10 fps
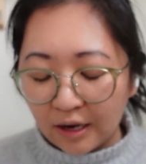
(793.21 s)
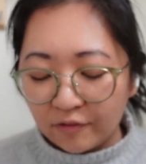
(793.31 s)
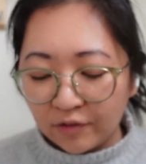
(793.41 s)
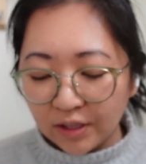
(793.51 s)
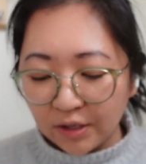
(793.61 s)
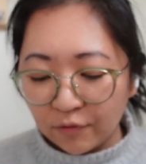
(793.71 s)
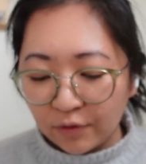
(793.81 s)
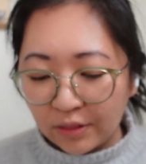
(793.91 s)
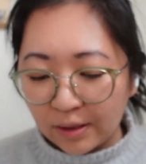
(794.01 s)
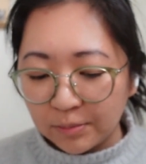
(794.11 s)
I feel like
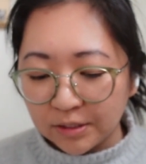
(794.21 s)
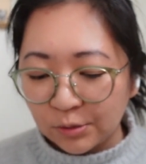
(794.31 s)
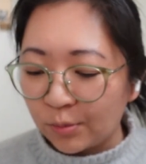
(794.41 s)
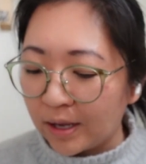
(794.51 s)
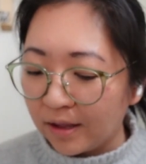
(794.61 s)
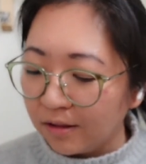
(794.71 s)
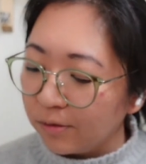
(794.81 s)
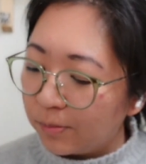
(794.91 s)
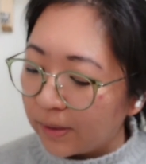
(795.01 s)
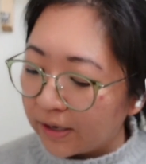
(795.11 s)
for them as
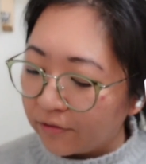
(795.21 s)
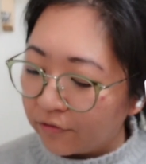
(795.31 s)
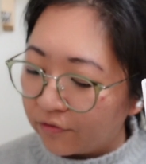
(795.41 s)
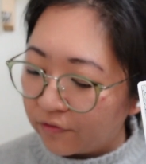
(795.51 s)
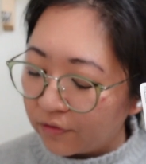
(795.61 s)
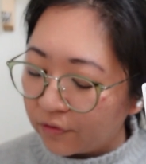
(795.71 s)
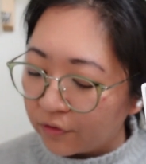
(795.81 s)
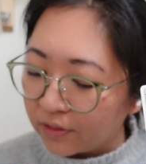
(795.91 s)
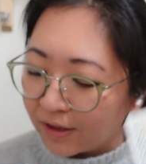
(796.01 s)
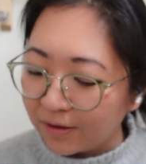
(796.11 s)
well, but
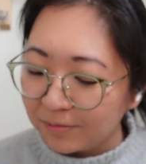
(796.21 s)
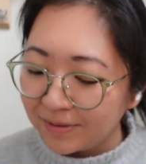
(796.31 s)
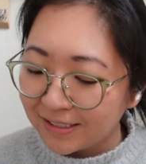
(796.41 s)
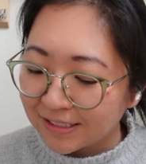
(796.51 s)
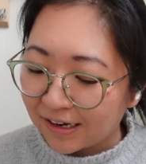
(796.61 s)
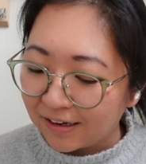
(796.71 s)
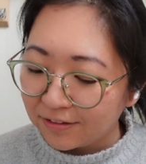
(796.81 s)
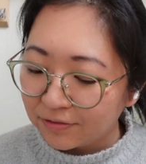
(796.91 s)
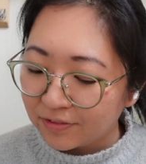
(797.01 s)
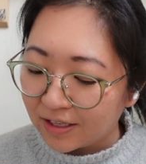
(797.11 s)
for them it's
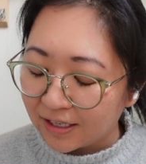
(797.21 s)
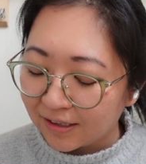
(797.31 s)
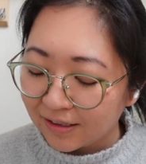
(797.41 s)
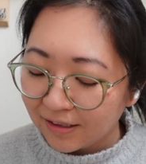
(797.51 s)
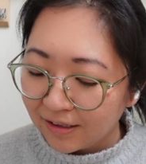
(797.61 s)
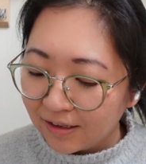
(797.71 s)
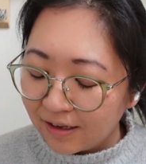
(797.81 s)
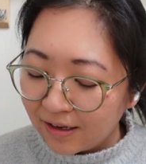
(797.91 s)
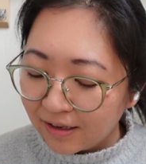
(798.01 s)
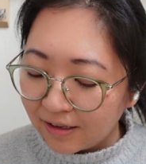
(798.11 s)
kind of like
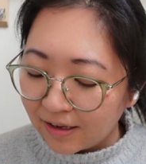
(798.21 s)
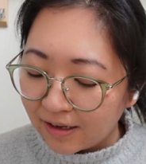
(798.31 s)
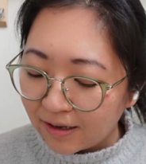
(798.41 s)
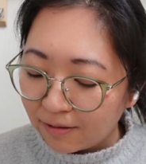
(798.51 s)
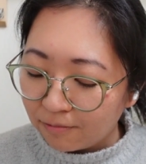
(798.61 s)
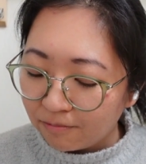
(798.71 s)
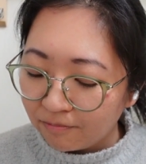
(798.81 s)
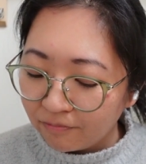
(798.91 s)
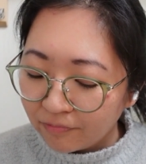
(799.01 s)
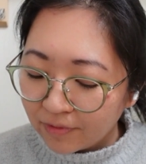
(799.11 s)

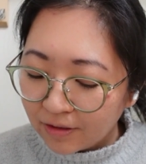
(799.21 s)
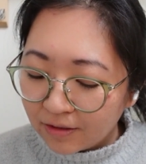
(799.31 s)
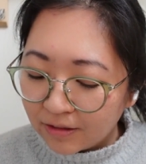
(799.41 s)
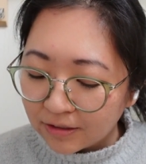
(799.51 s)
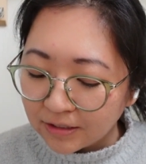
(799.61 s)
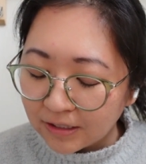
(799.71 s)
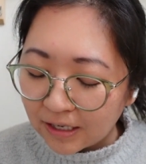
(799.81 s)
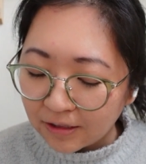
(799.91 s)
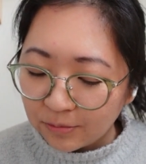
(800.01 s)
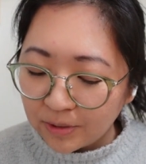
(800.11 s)
um there's an
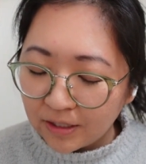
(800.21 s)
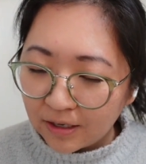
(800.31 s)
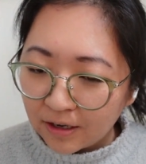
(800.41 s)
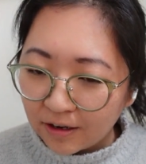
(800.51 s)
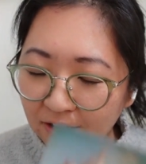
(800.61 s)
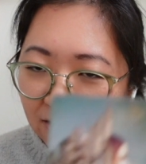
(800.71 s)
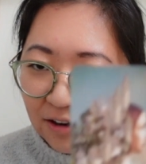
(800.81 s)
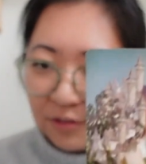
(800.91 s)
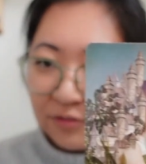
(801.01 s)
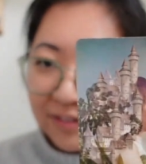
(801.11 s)
element here
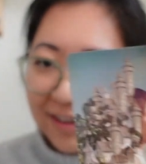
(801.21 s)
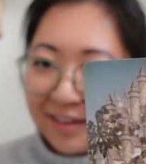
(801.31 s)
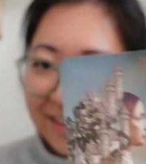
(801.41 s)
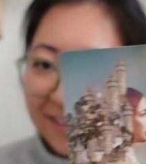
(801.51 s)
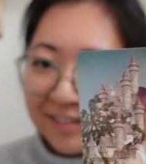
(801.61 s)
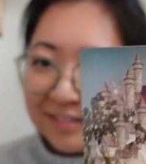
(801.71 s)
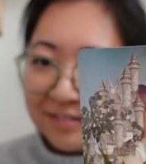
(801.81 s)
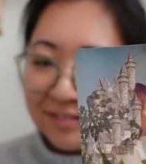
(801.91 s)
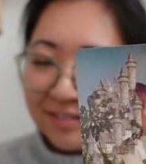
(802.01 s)
of like